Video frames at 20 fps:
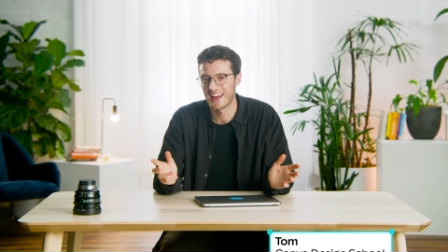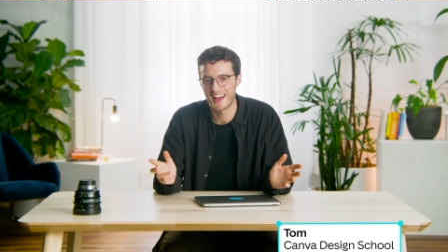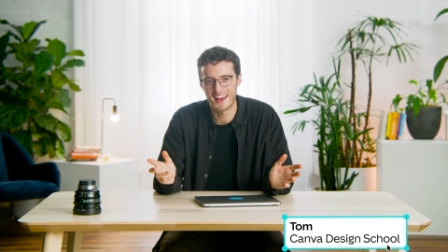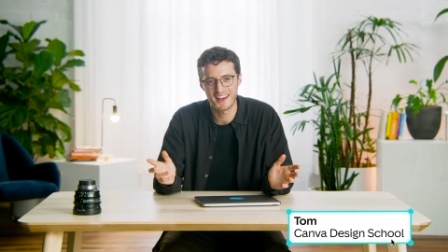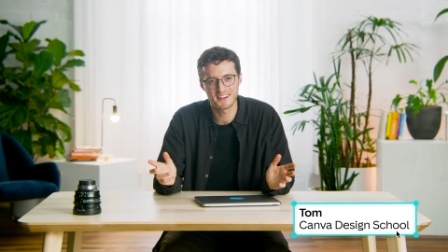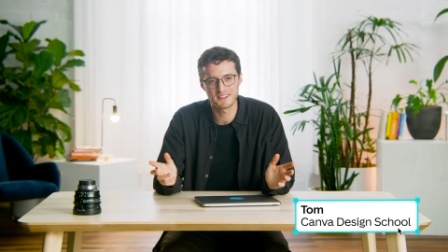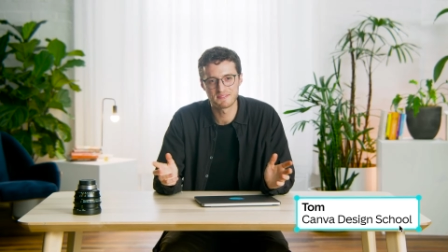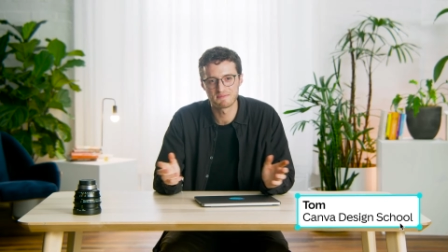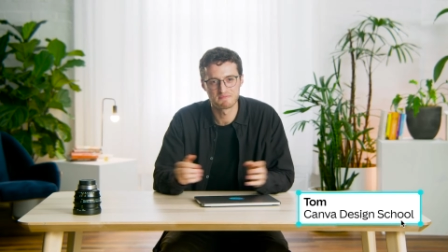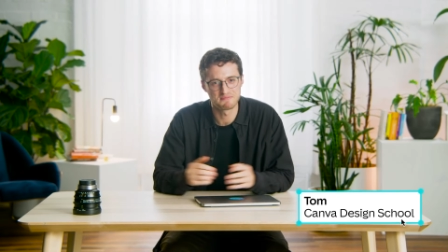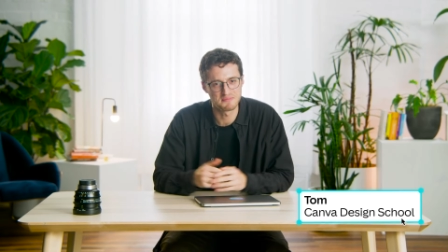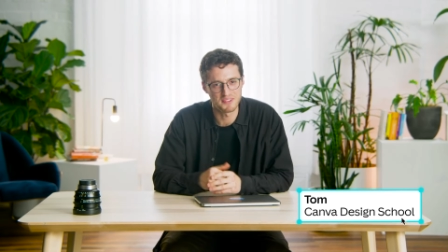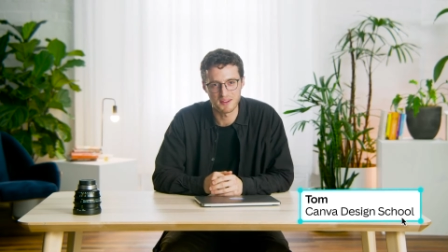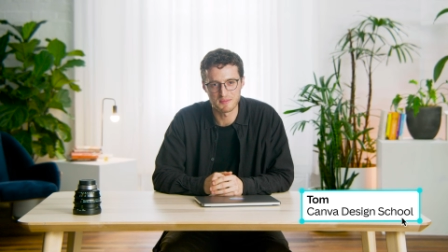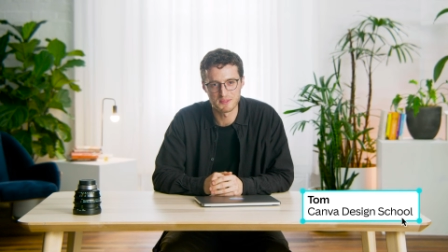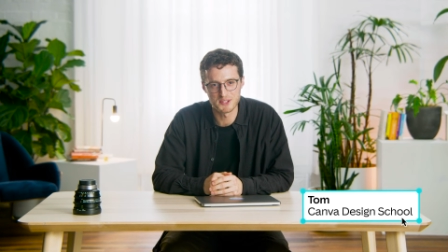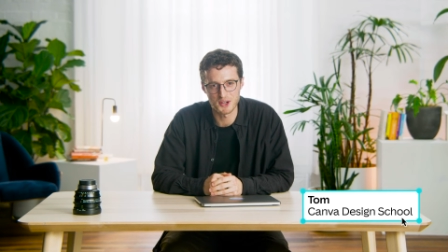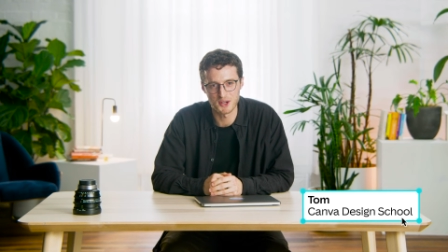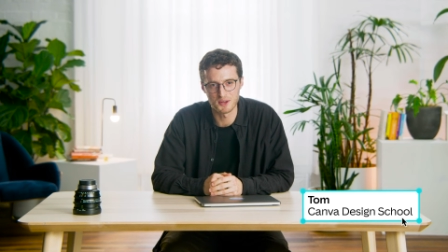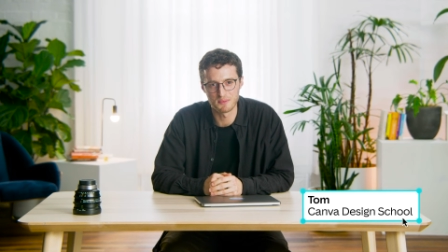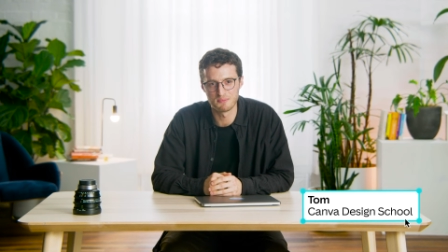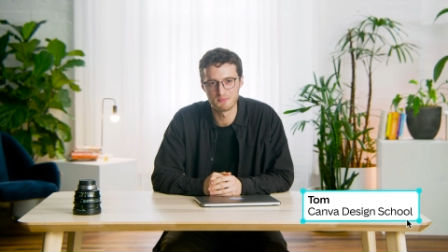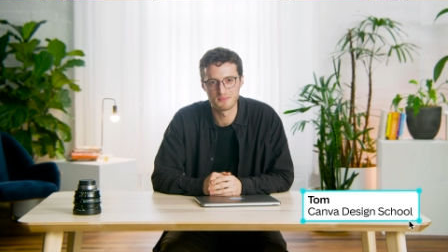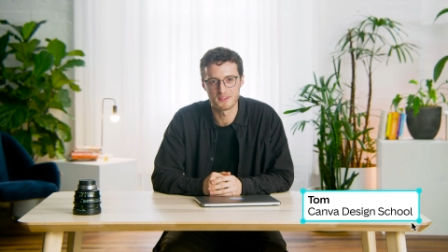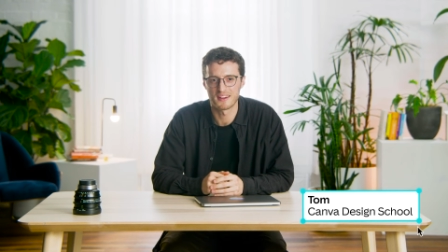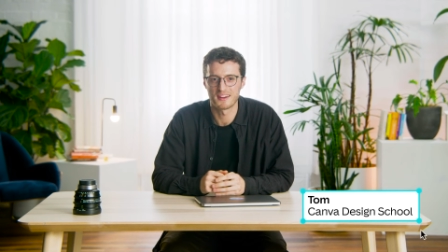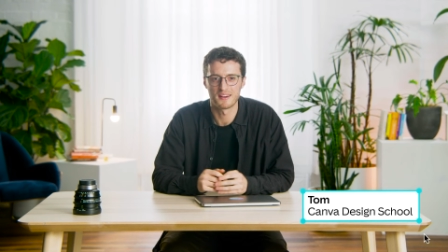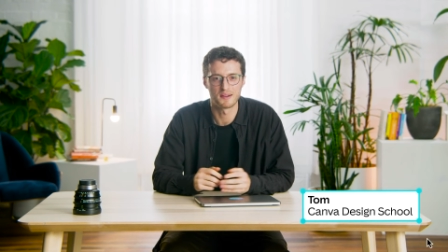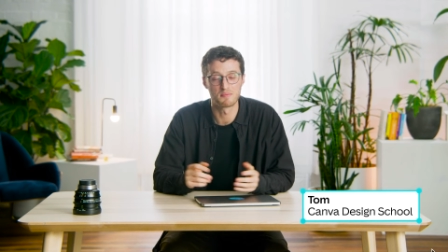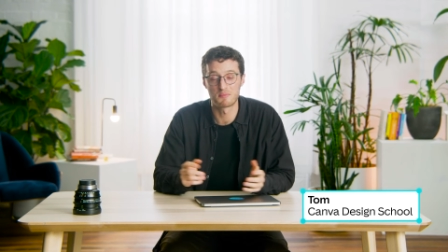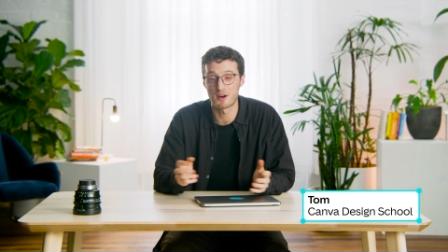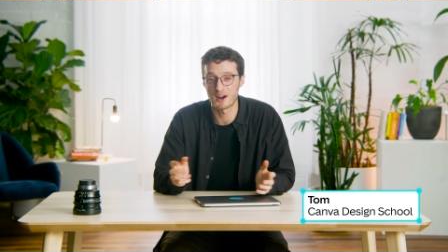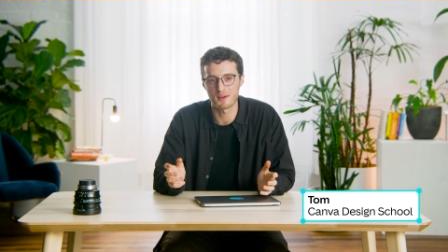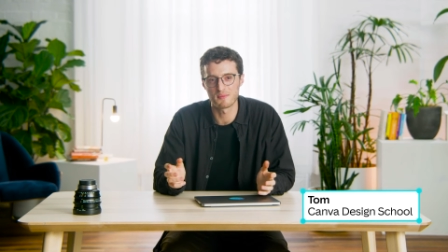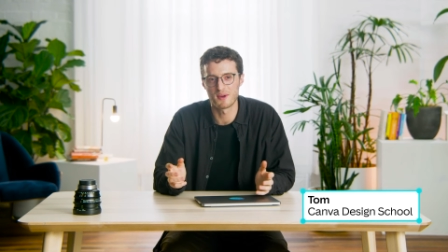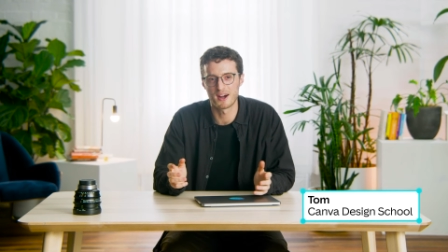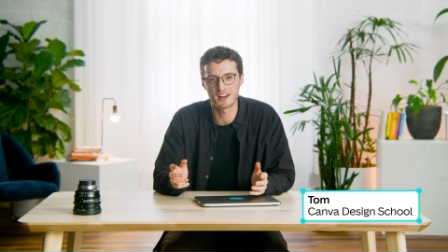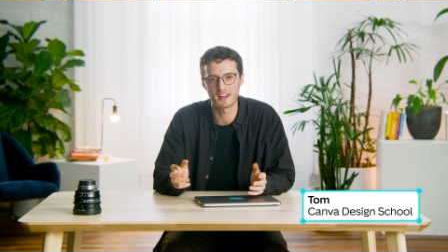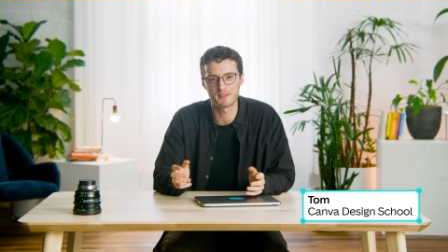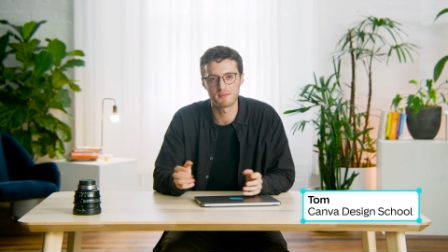Hey, I'm Tom, uh,
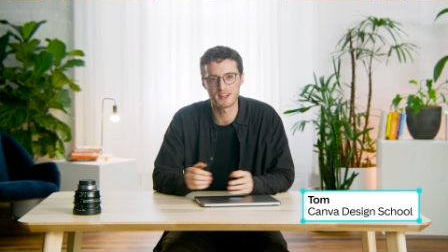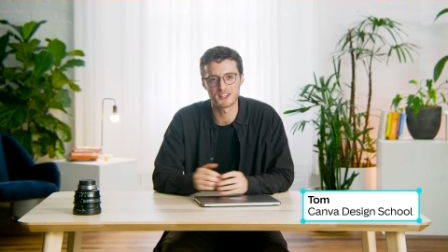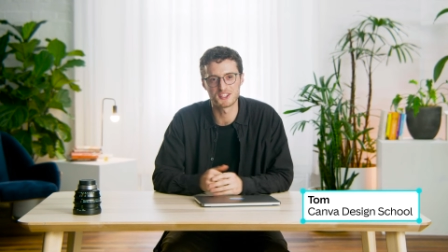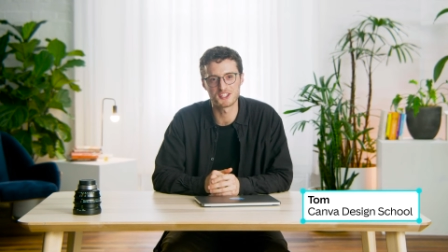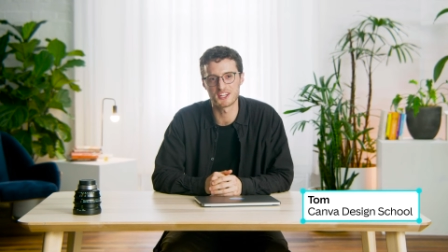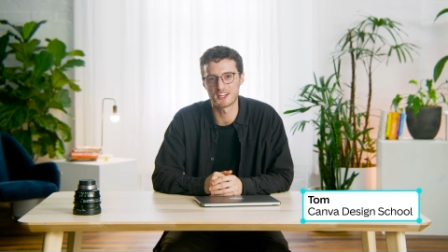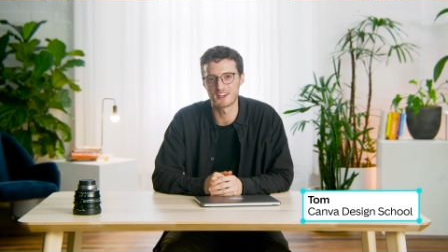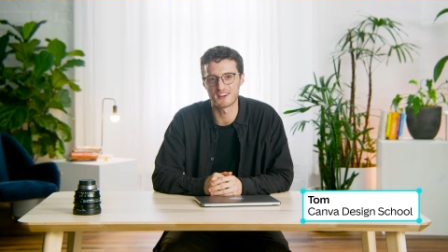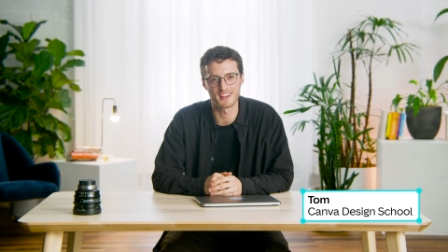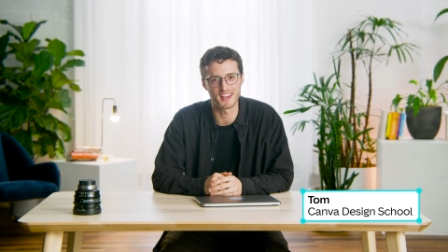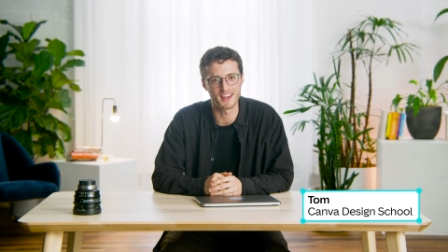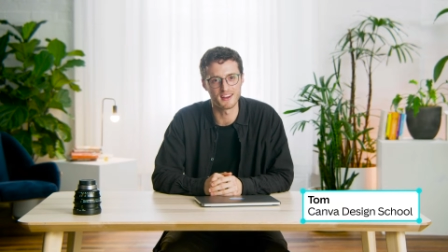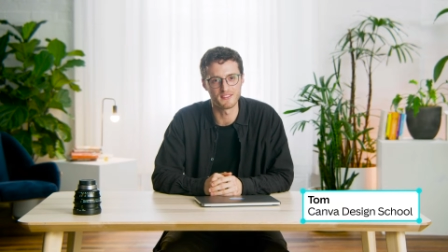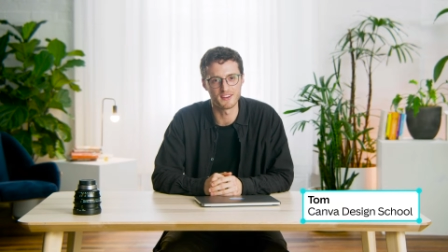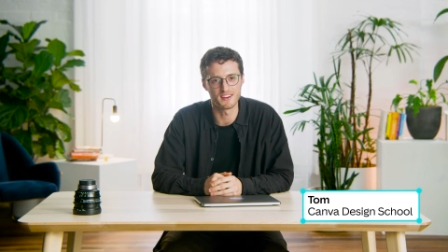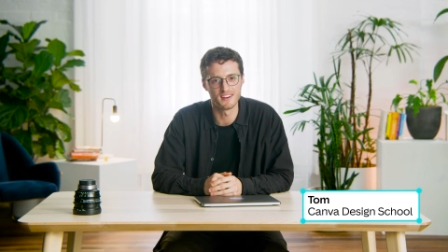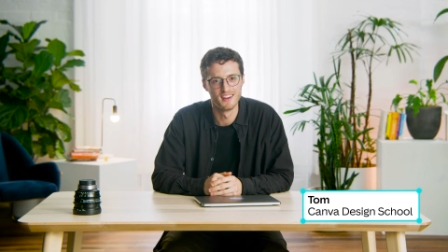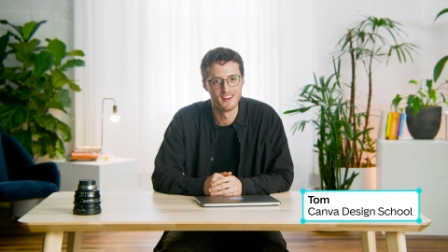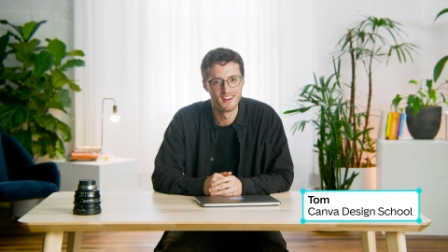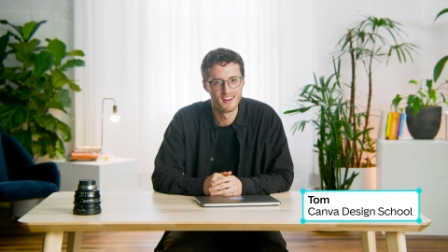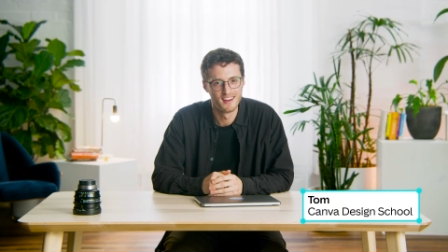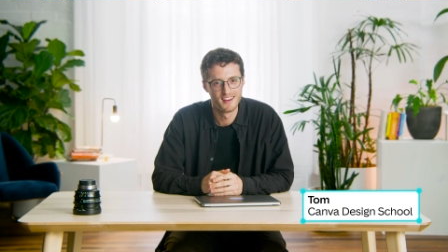Product Marketing Manager here at Canva.